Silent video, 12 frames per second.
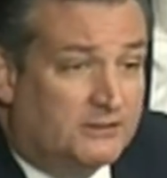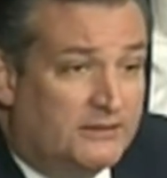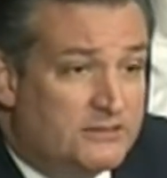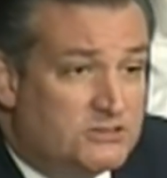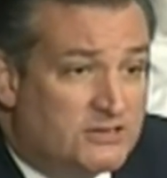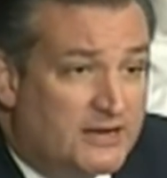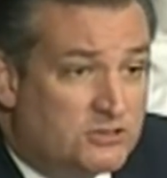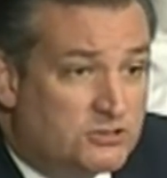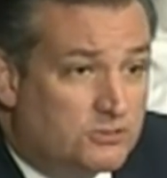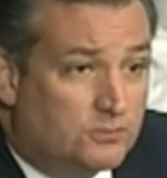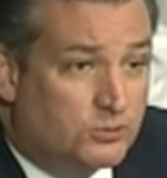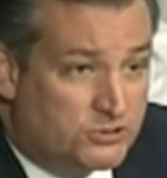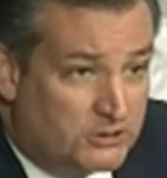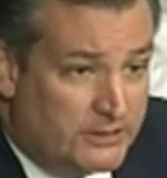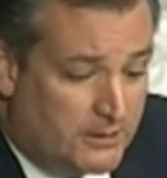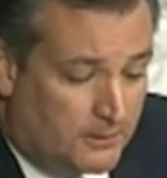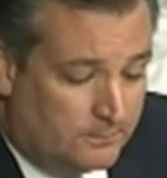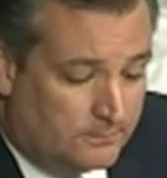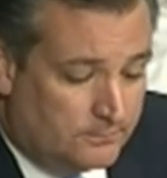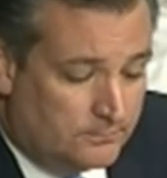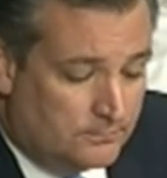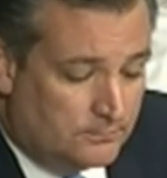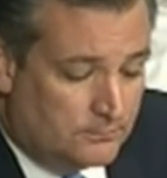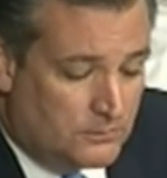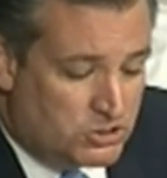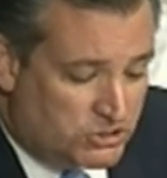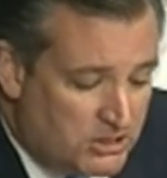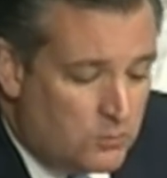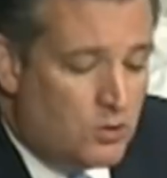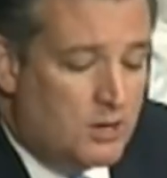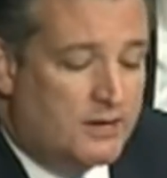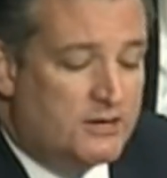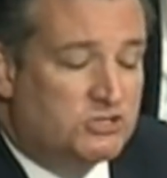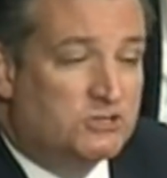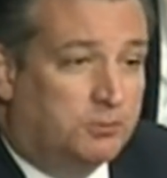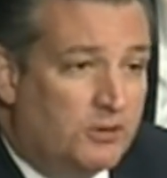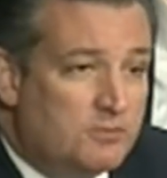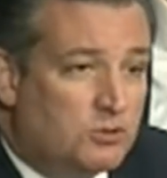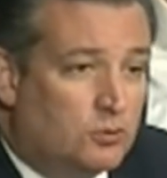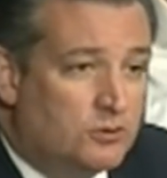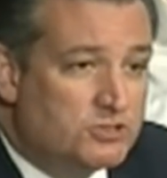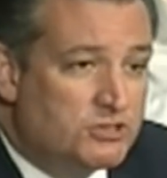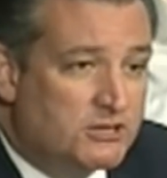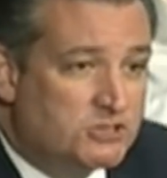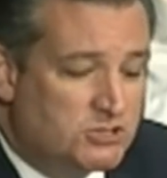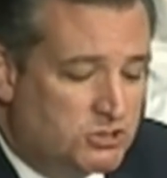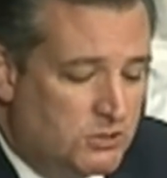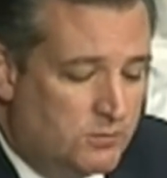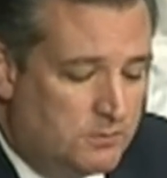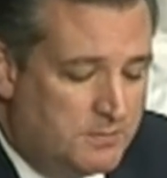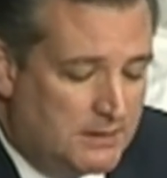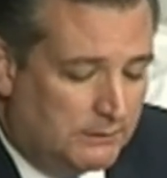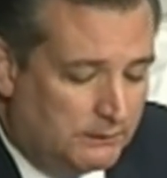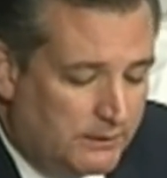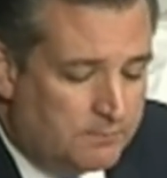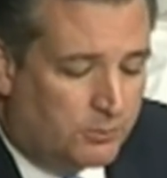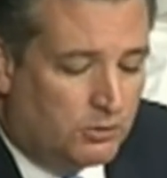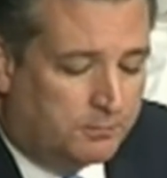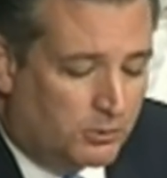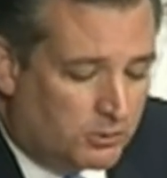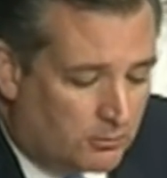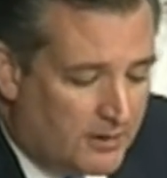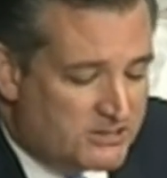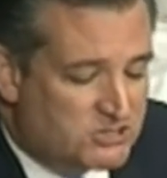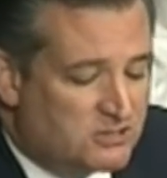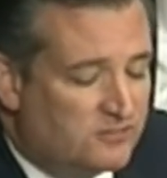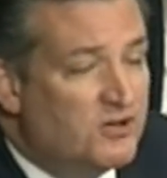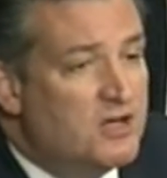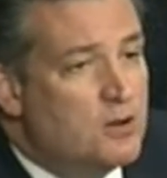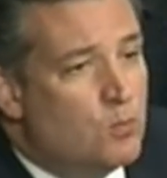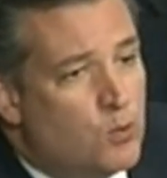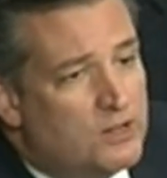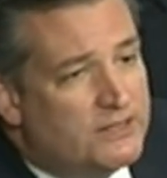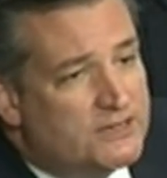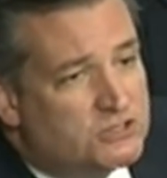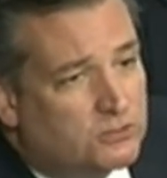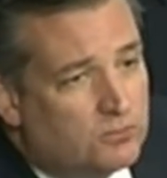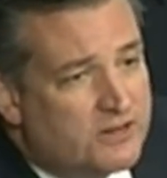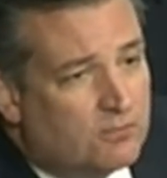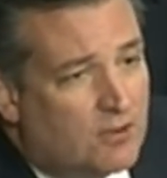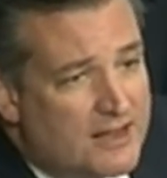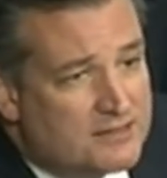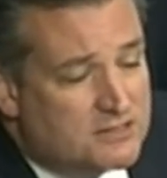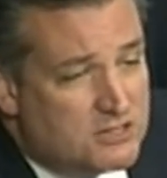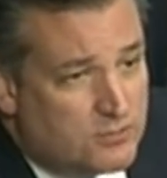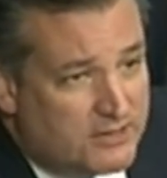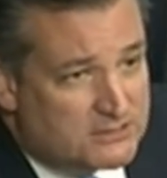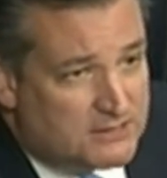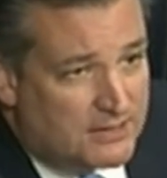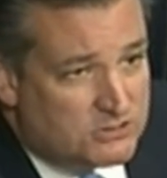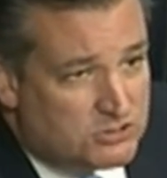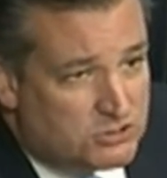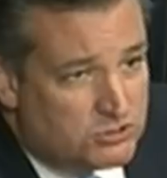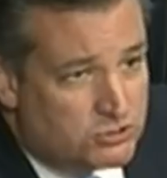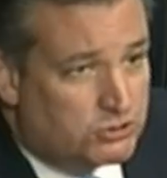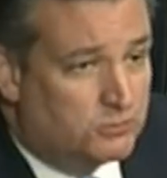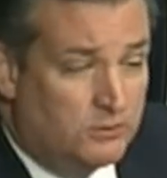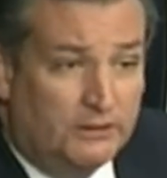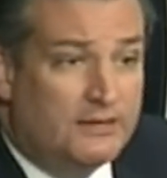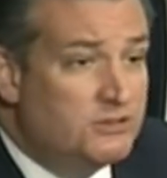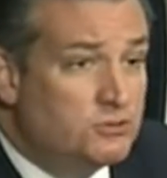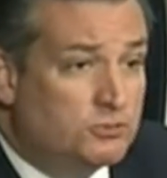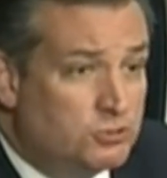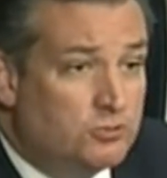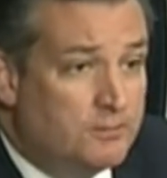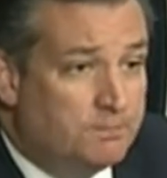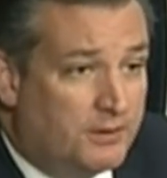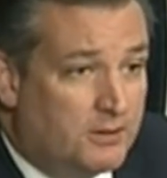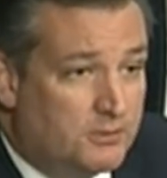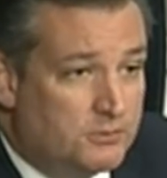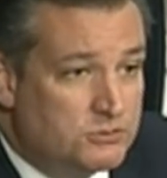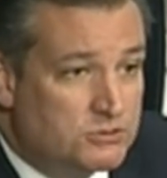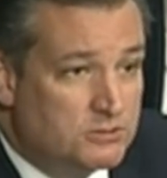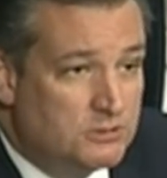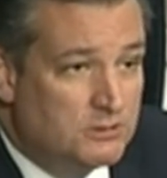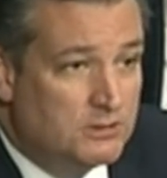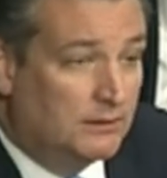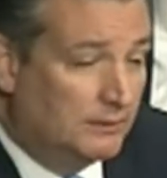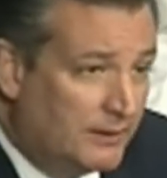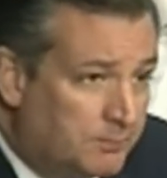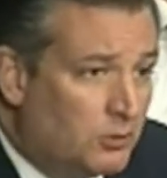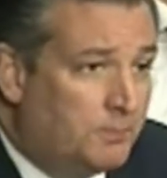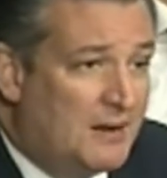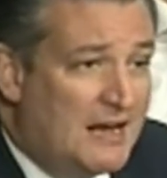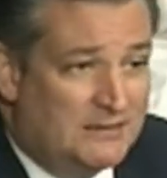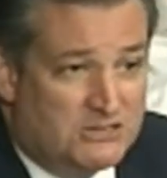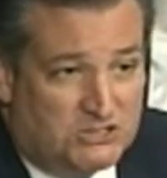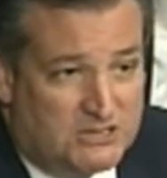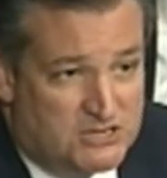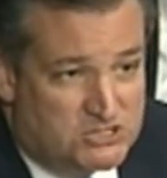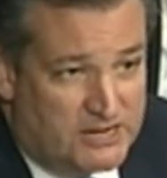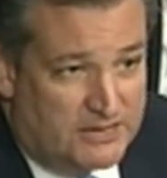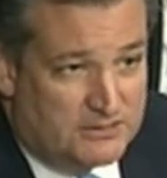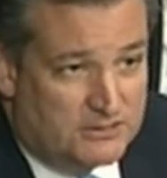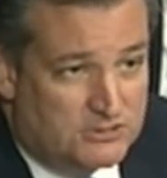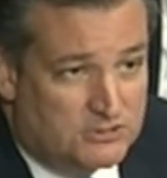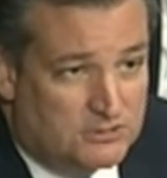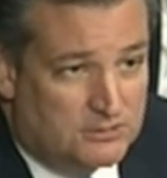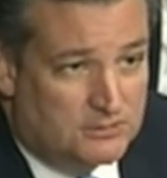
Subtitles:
Clinton's answer was clear. She wanted a Supreme Court justice who would be a liberal progressive, willing to rewrite the U.S. Constitution, willing to impose liberal policy agendas